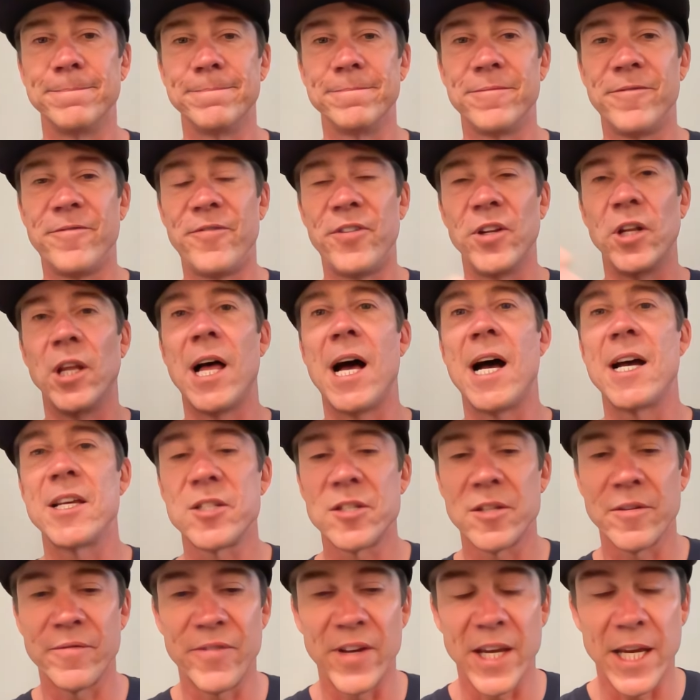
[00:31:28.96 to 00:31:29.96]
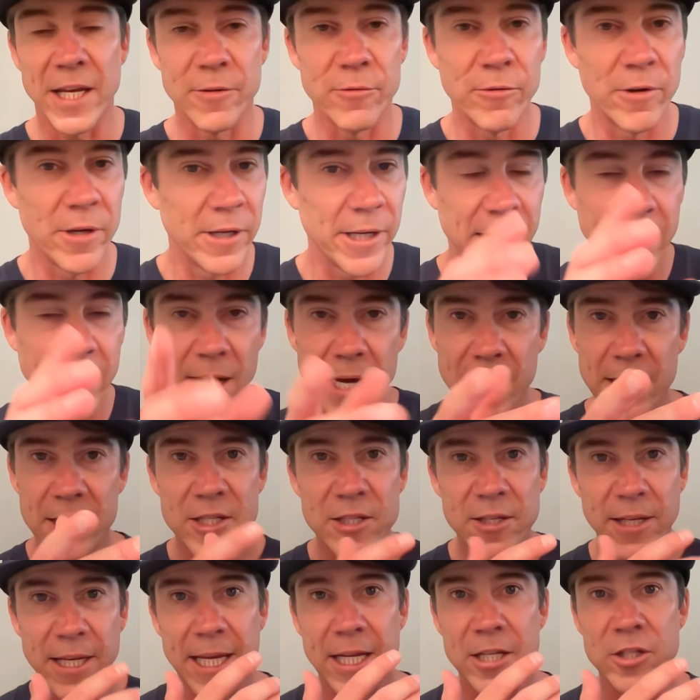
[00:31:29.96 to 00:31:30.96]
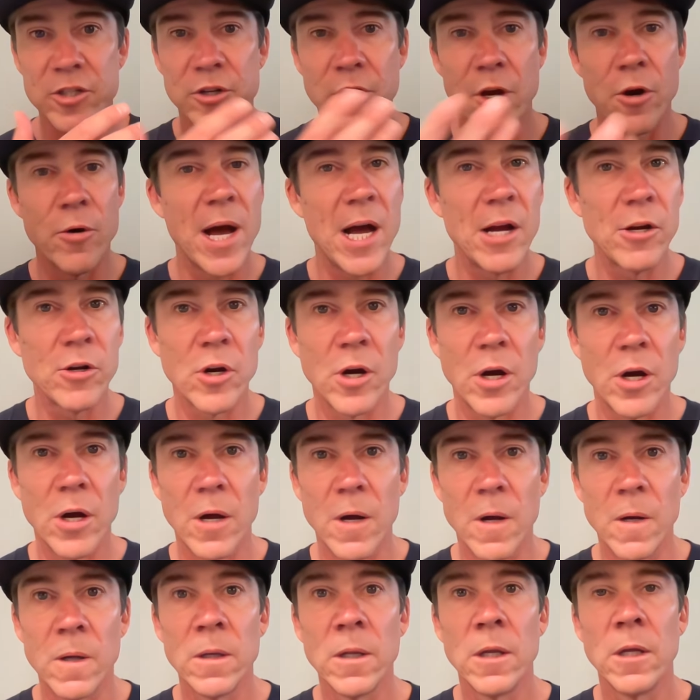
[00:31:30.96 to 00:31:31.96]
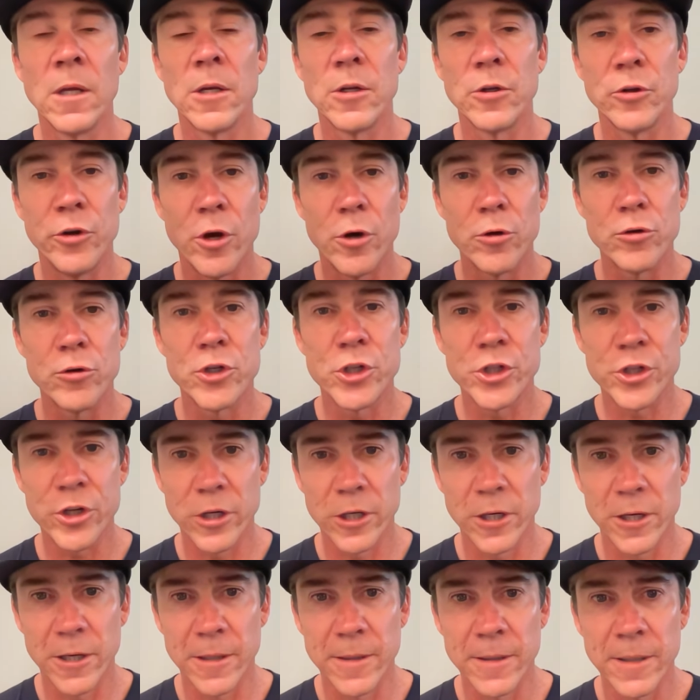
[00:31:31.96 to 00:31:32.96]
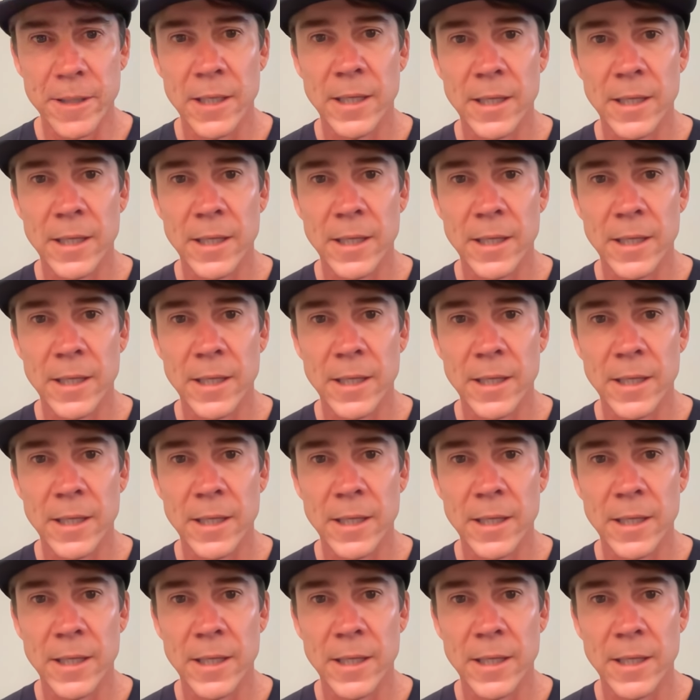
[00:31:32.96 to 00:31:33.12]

philosophy. And really, honestly, it's no alcohol, no sugar.